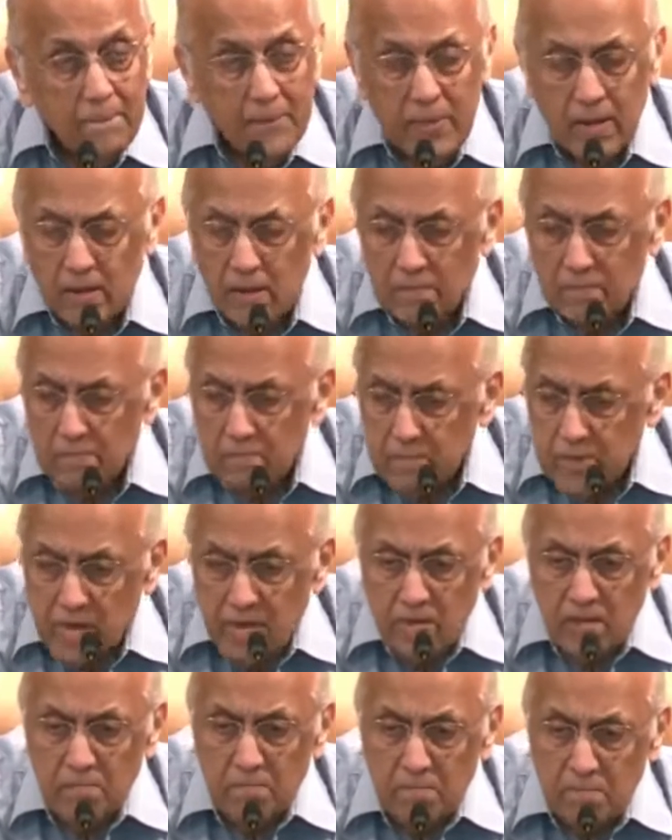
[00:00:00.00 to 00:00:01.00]
There are
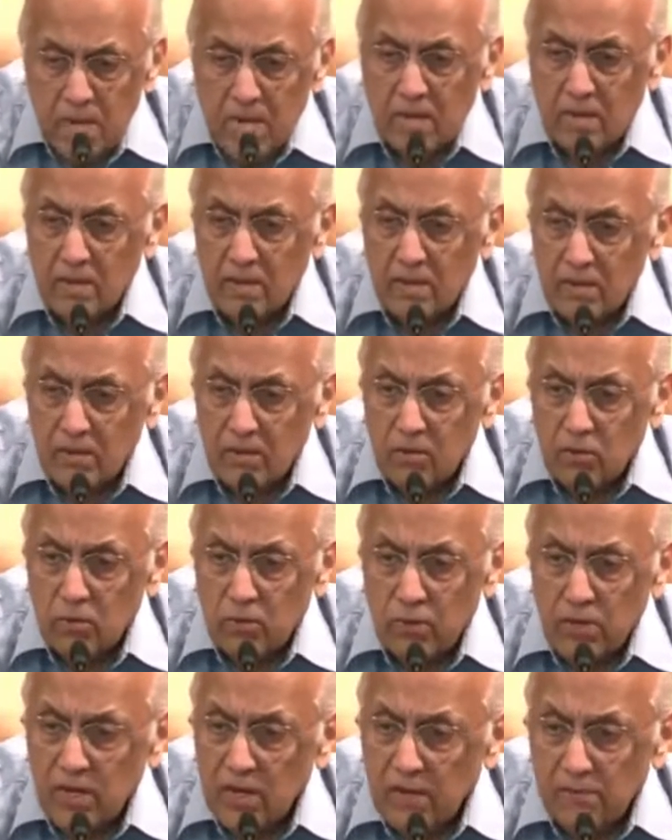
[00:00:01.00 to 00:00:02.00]
many men who
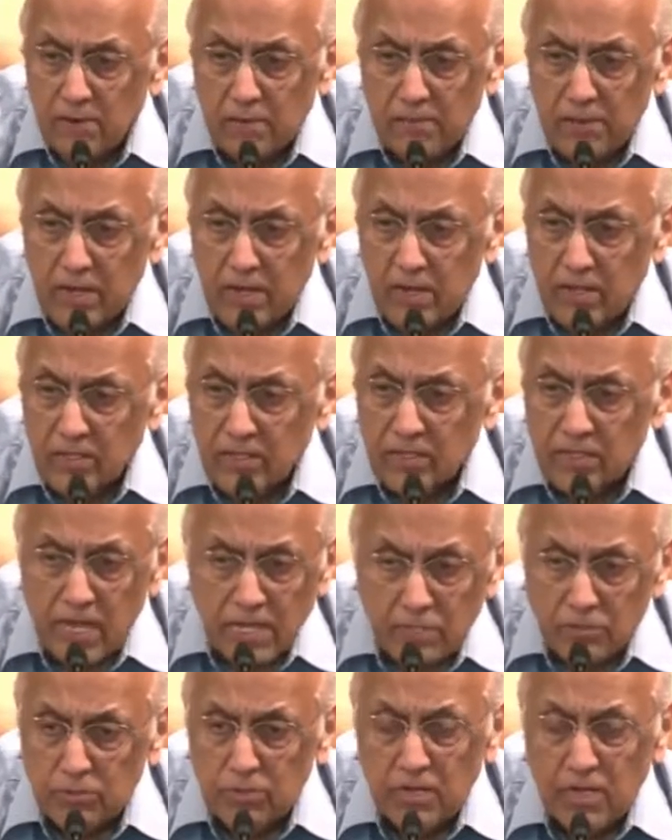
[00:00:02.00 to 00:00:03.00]
would never be
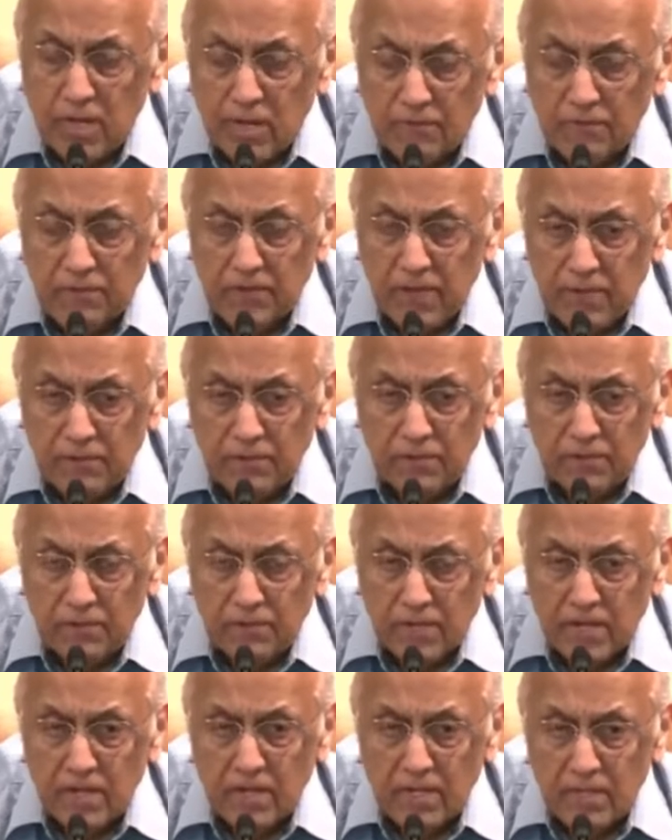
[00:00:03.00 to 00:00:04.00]
sexually unfaithful to
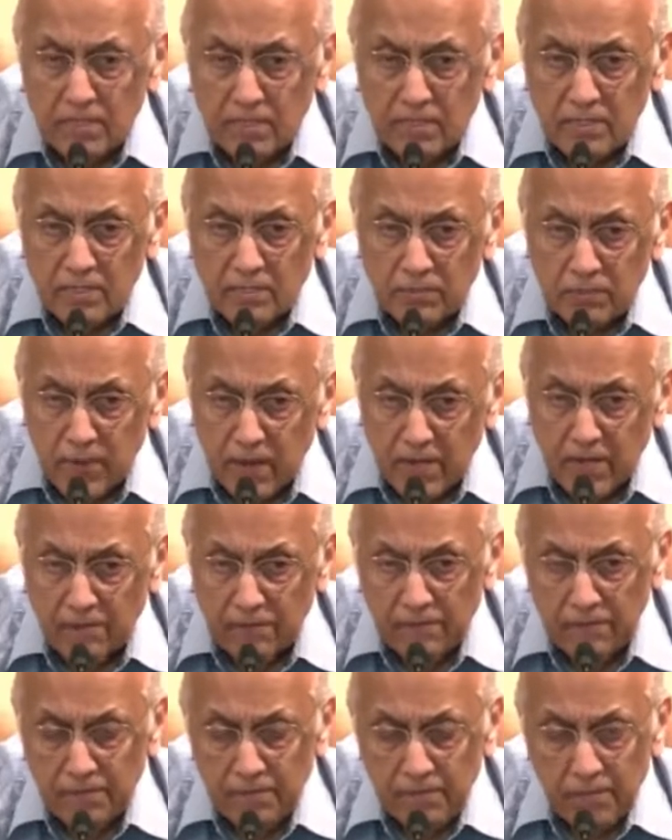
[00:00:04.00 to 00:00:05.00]
their
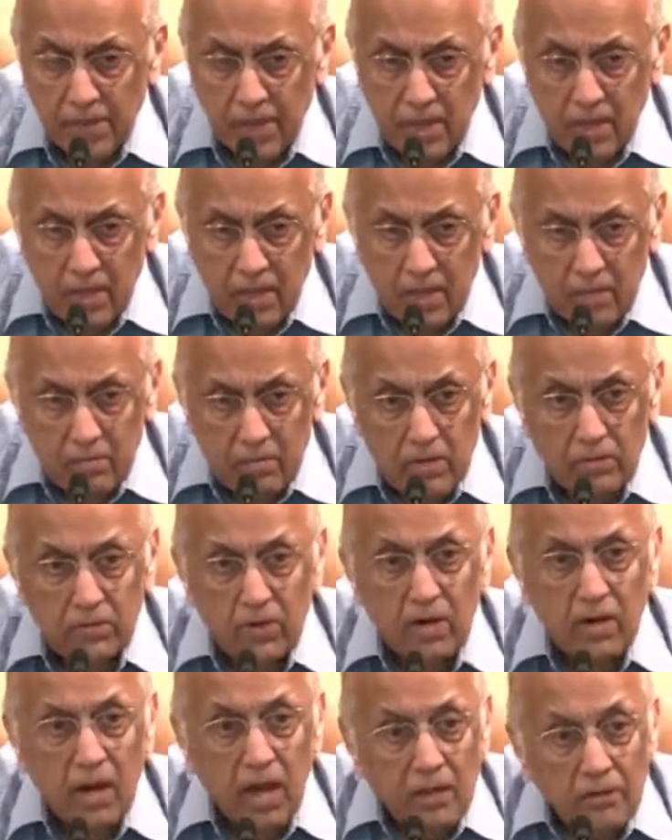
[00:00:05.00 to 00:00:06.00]
wife, but who
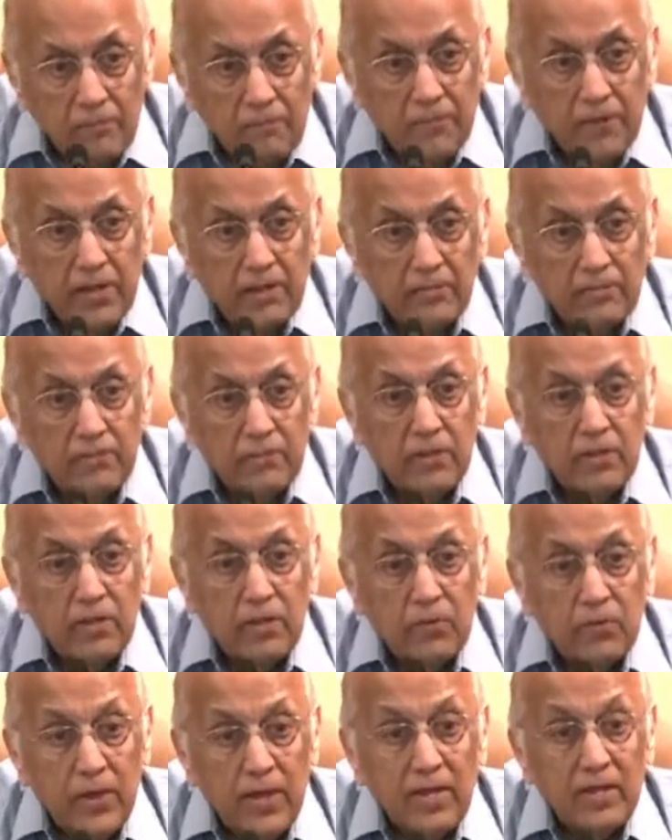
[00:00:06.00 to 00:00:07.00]
are unfaithful in
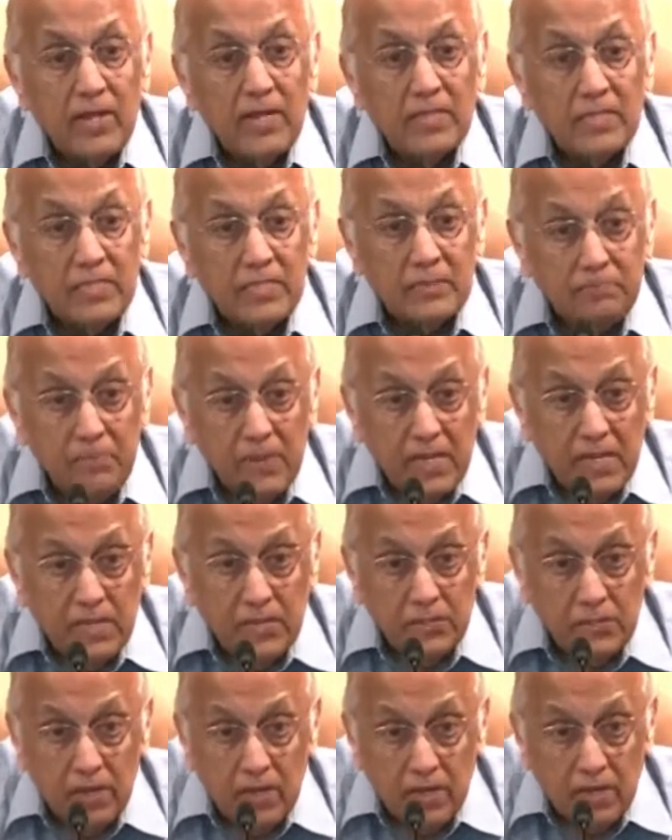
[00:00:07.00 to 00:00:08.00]
the way they
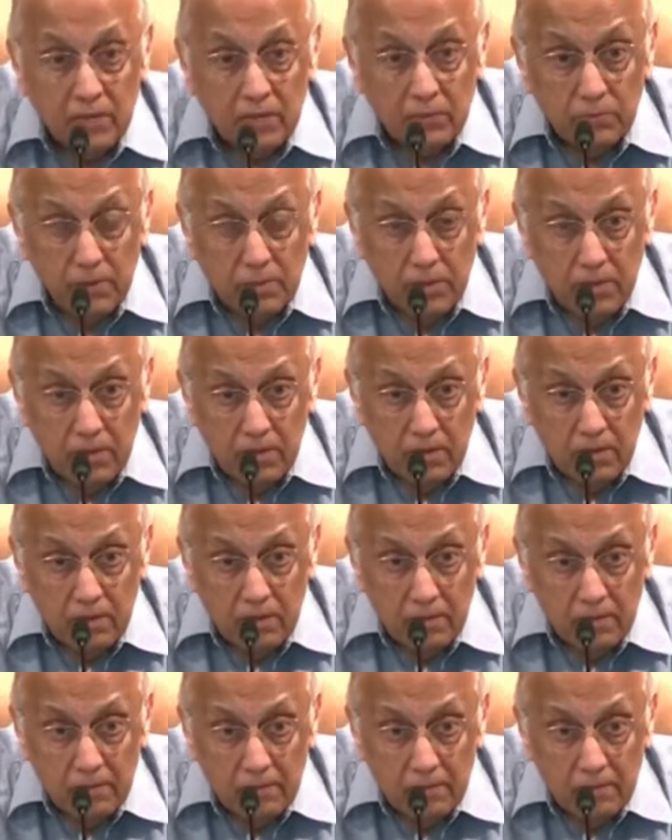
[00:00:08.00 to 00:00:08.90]
speak to other women.